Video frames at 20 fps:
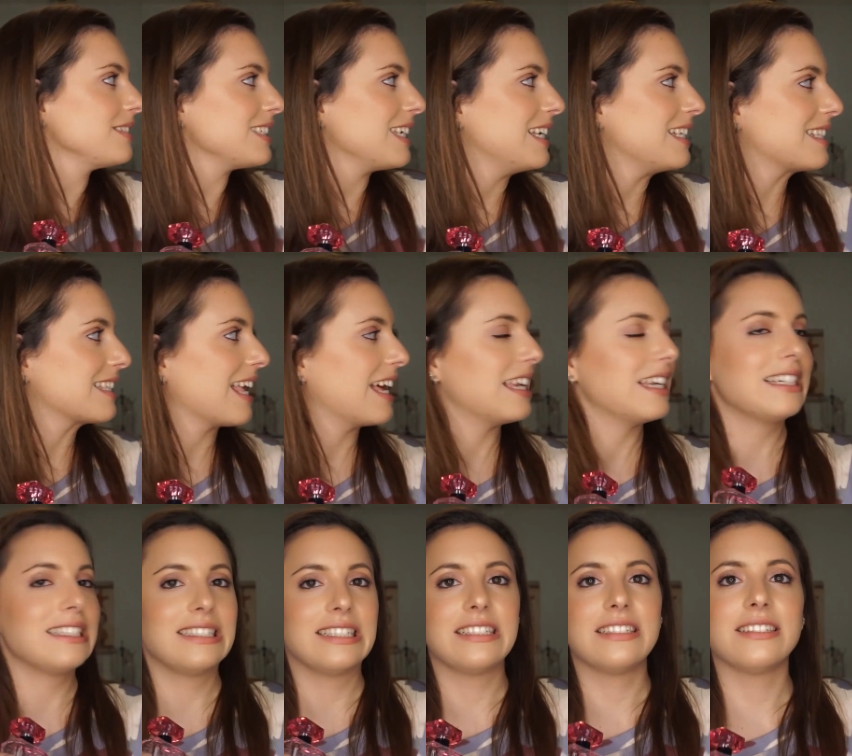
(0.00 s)
it's getting
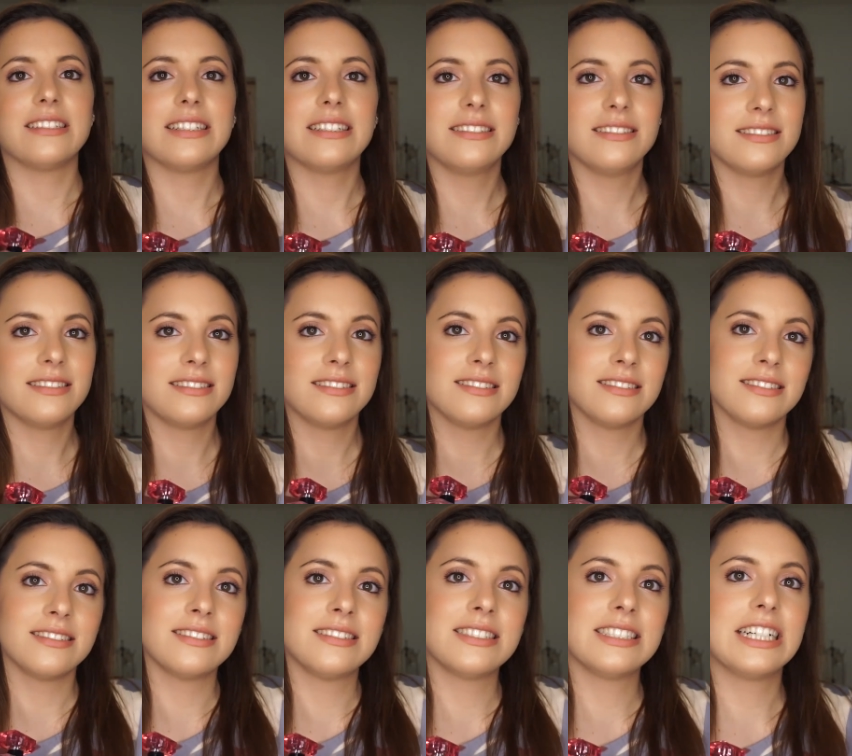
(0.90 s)
a little
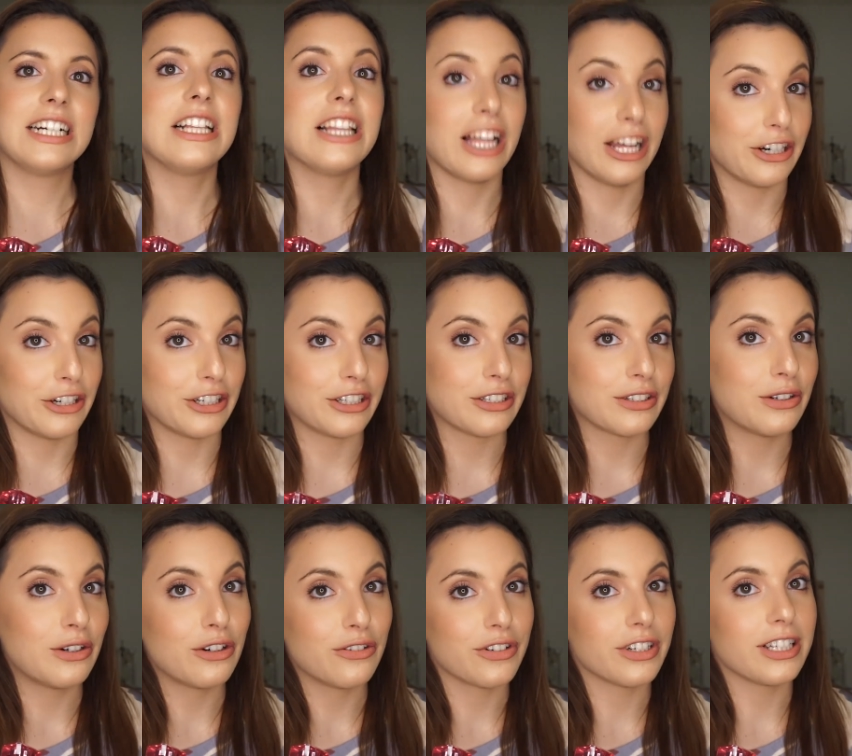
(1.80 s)
cluttered
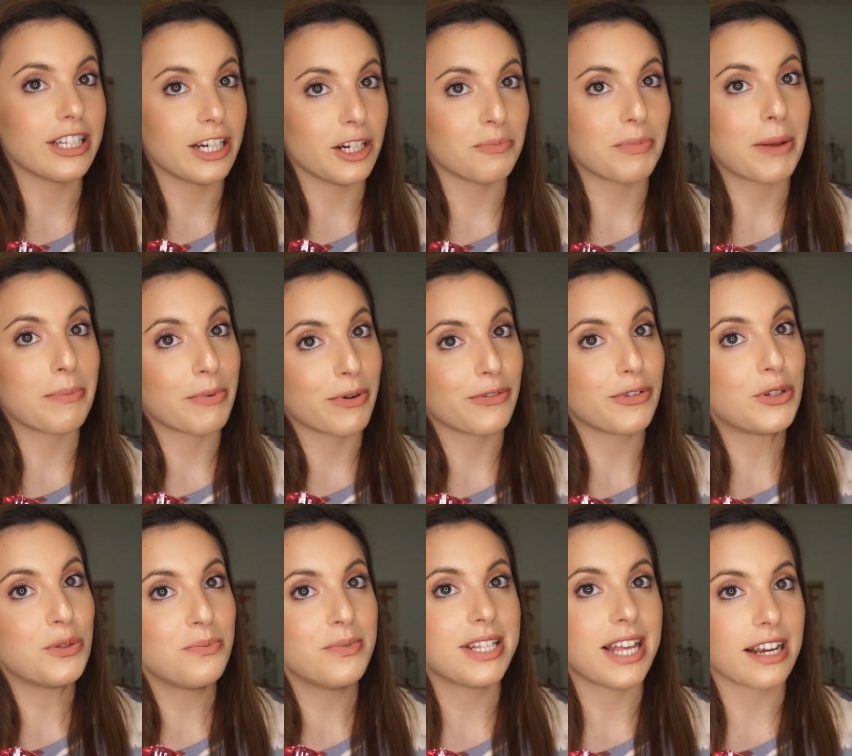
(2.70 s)
over there, my
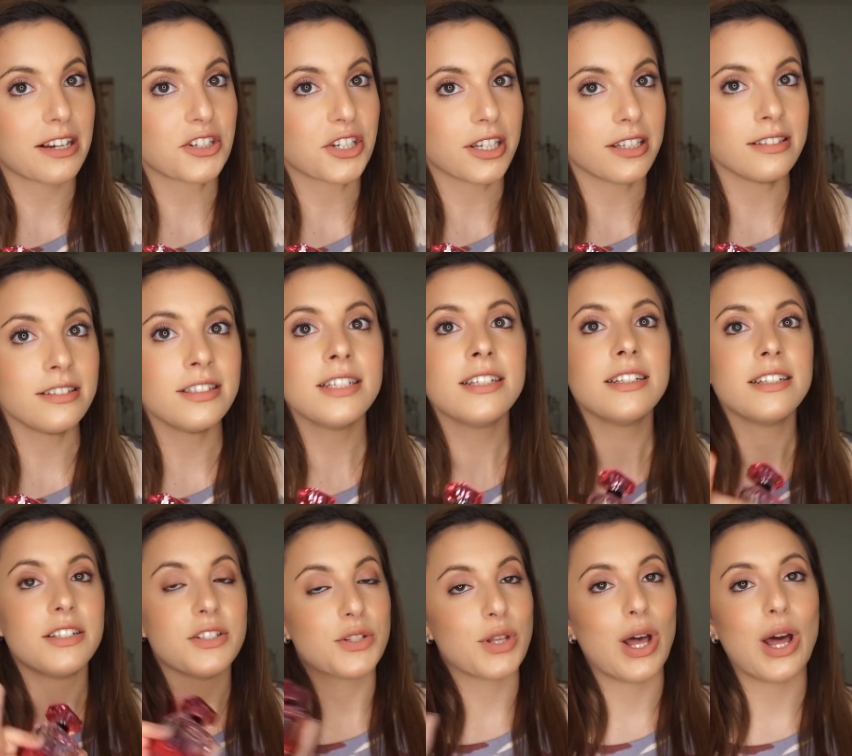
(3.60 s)
perfume section.
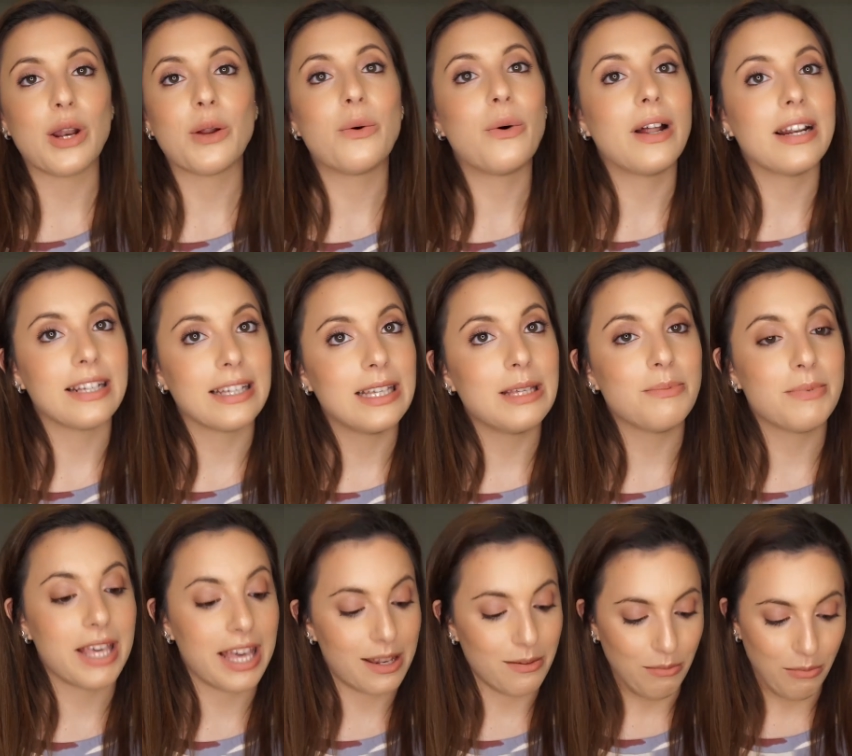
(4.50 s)
So I don't want to keep
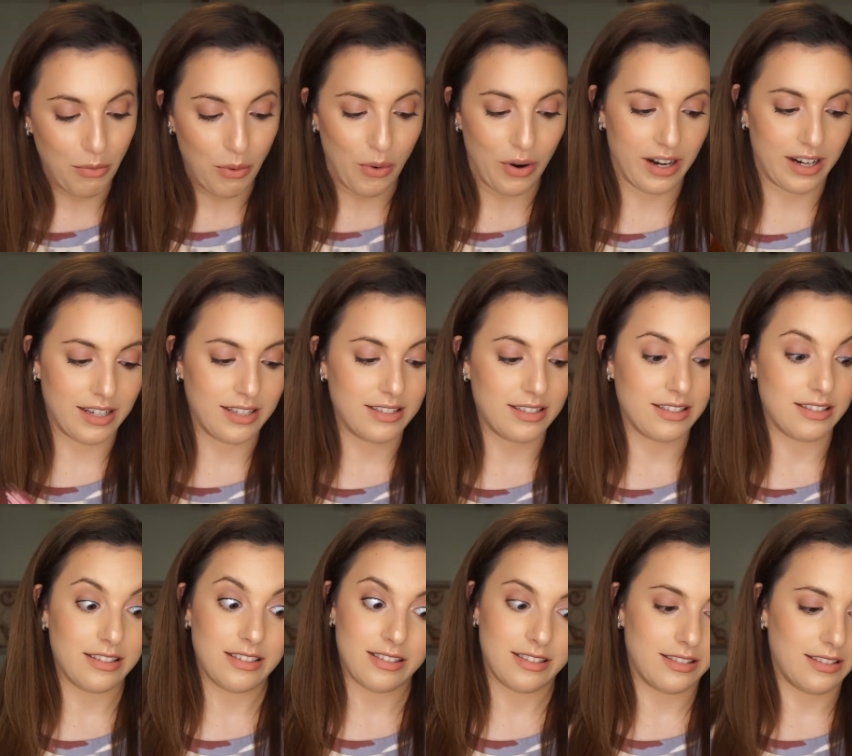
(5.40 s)
getting more because
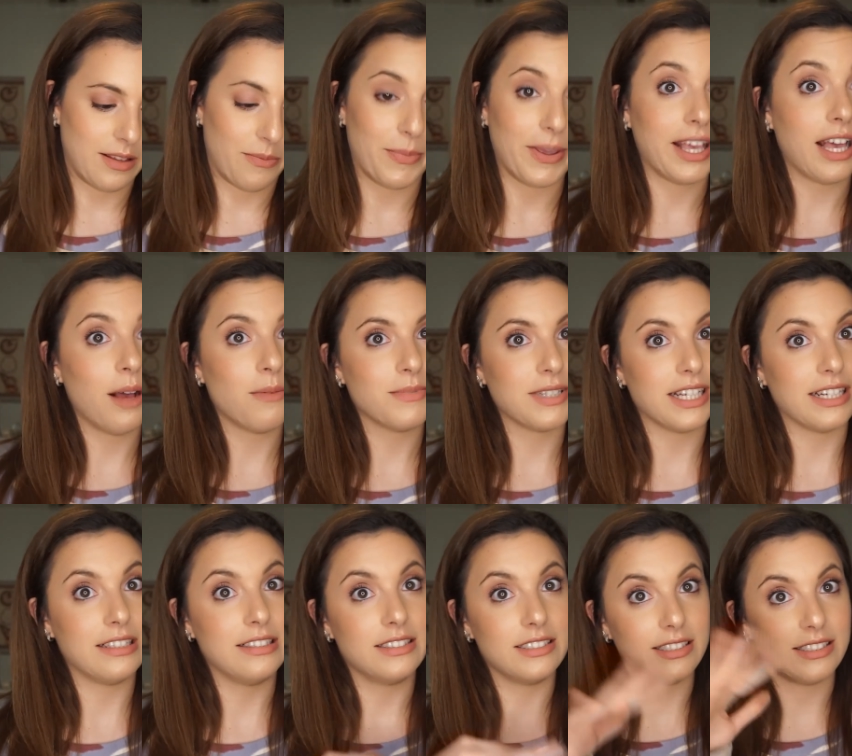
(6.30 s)
it's just, it becomes like
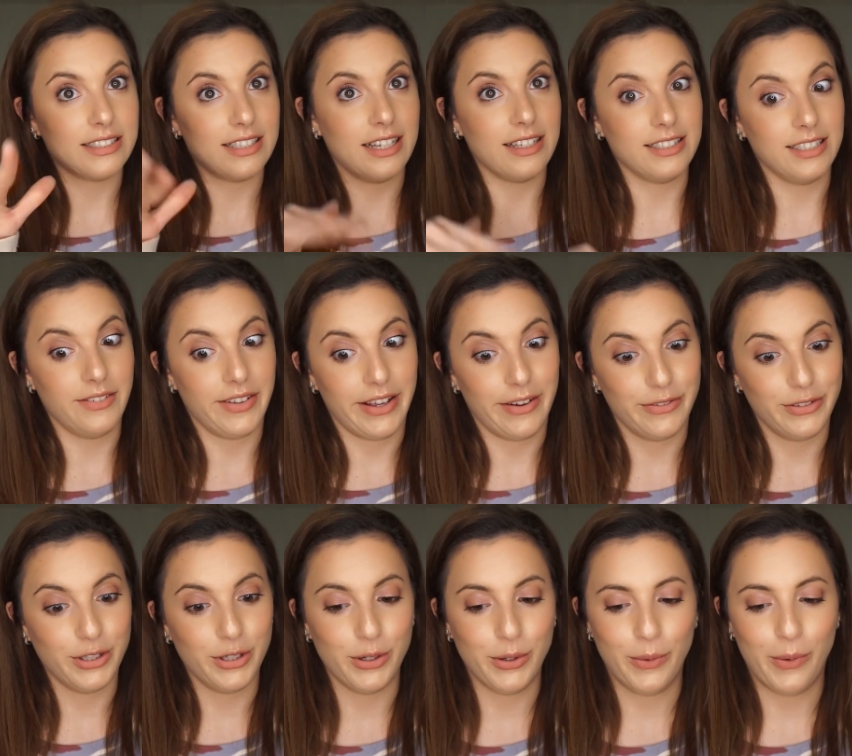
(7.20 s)
a little excessive
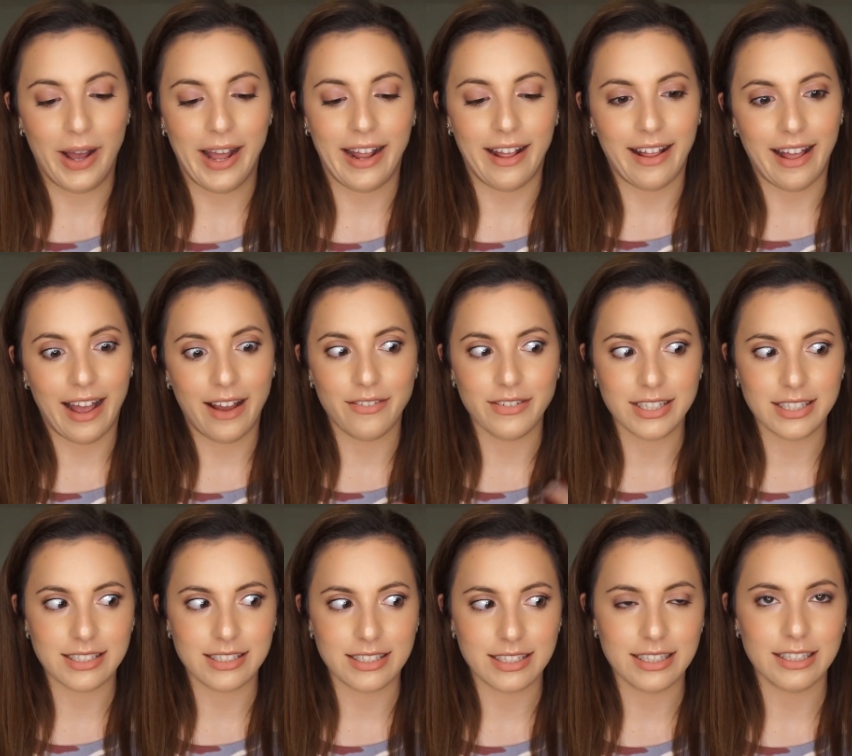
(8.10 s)
after a while.
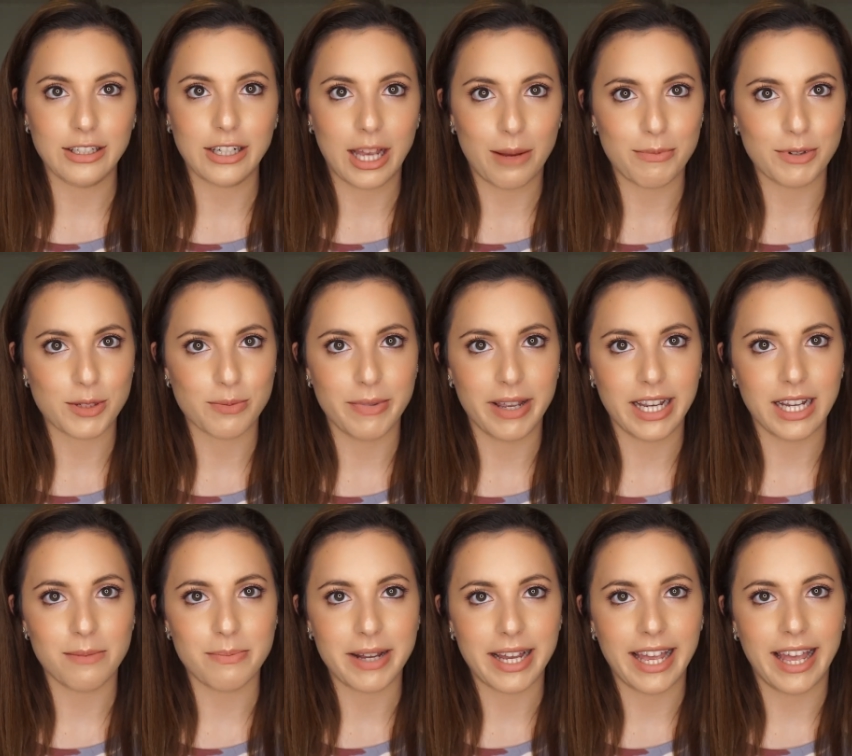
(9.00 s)
Obviously, look how much
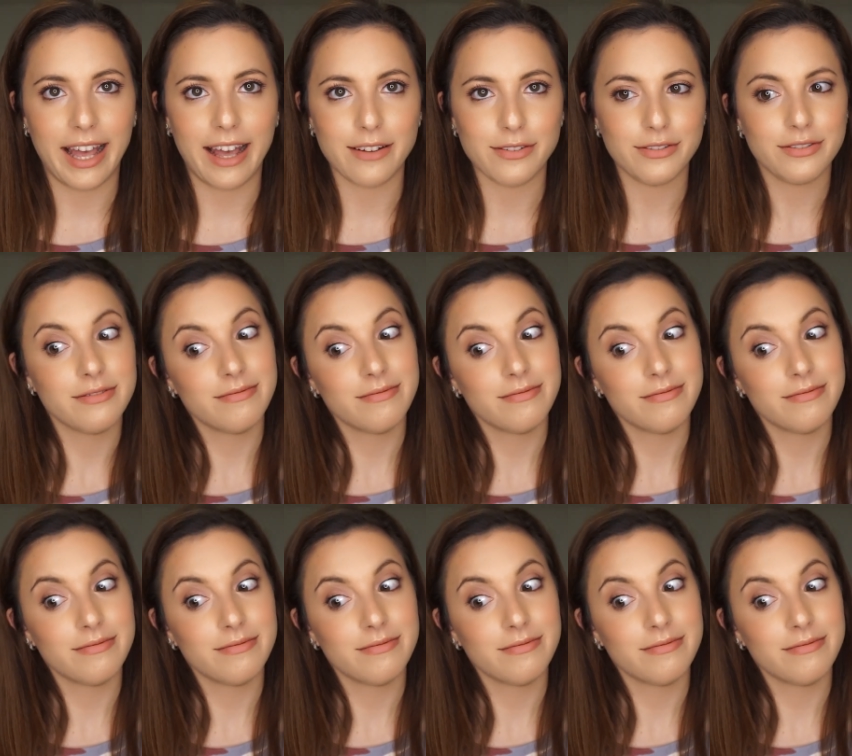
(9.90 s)
makeup I have.